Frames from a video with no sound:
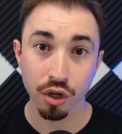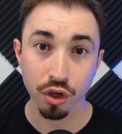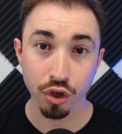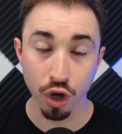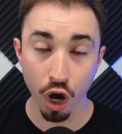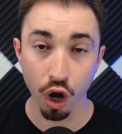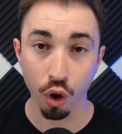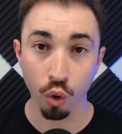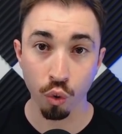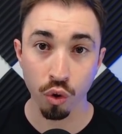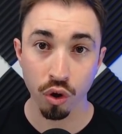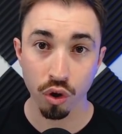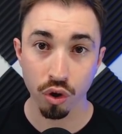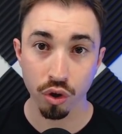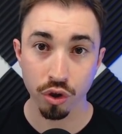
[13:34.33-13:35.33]
no,
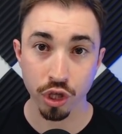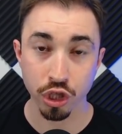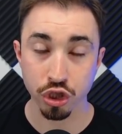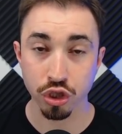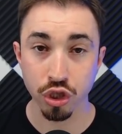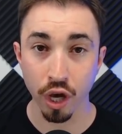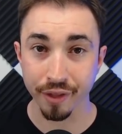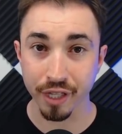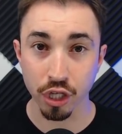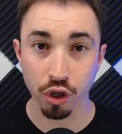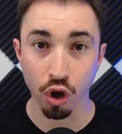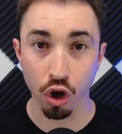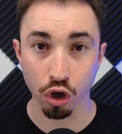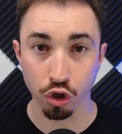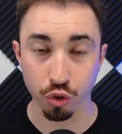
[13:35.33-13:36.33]
there's nothing
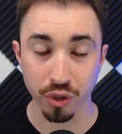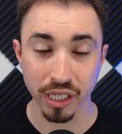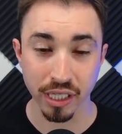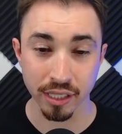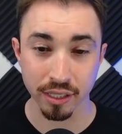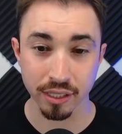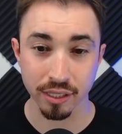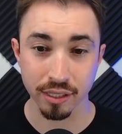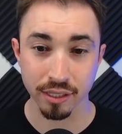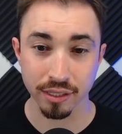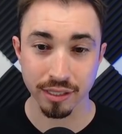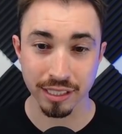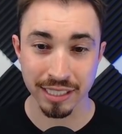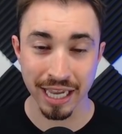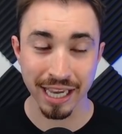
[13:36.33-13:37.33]
concrete
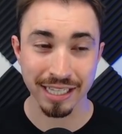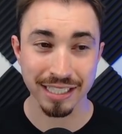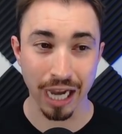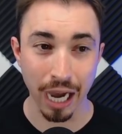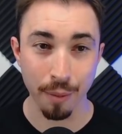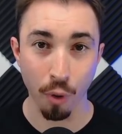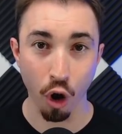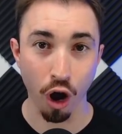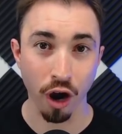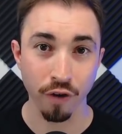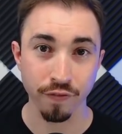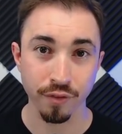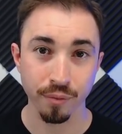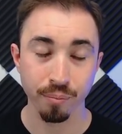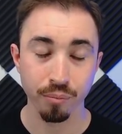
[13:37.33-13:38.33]
to take time
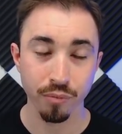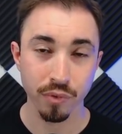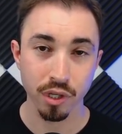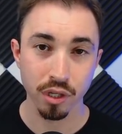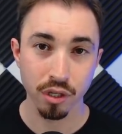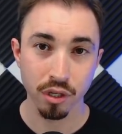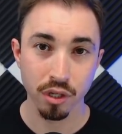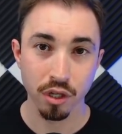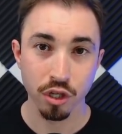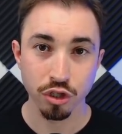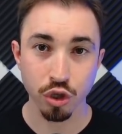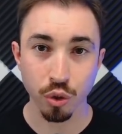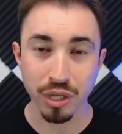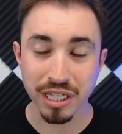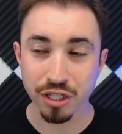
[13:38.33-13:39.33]
off.
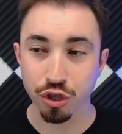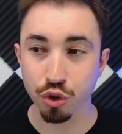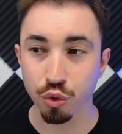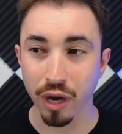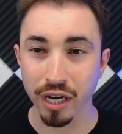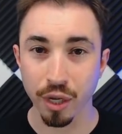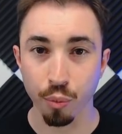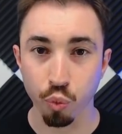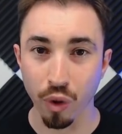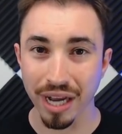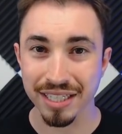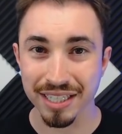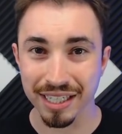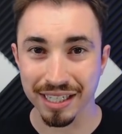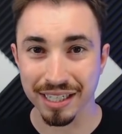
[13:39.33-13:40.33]
So these two end up
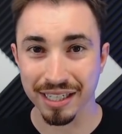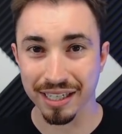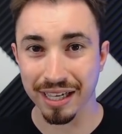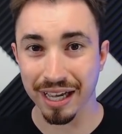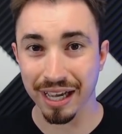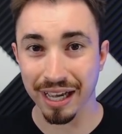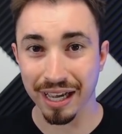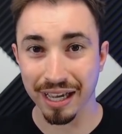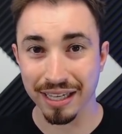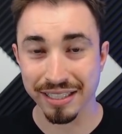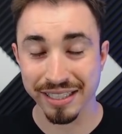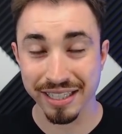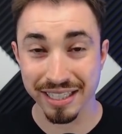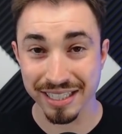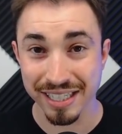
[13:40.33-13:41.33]
wrestling
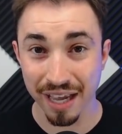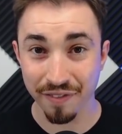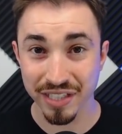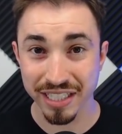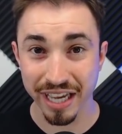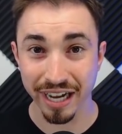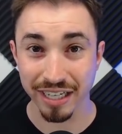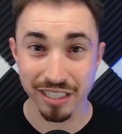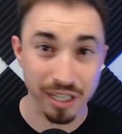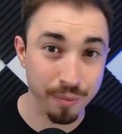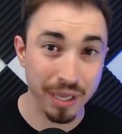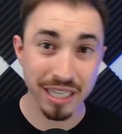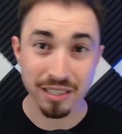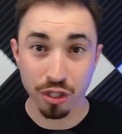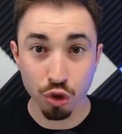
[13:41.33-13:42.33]
the 7 seconds. They
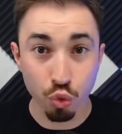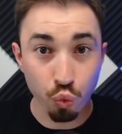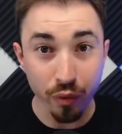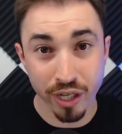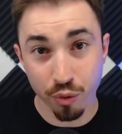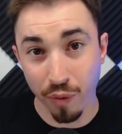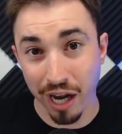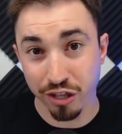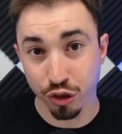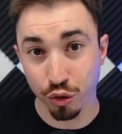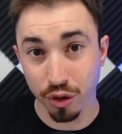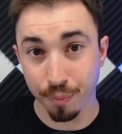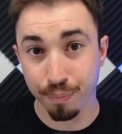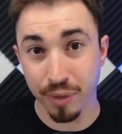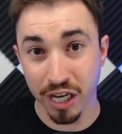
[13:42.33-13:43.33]
basically re-wrestle
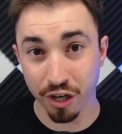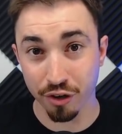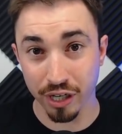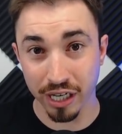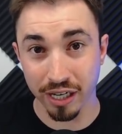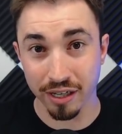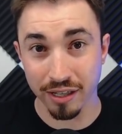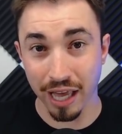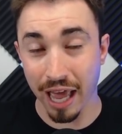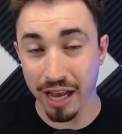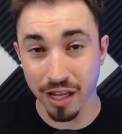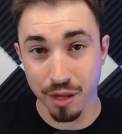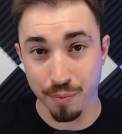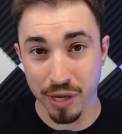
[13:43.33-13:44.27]
the period, the end of the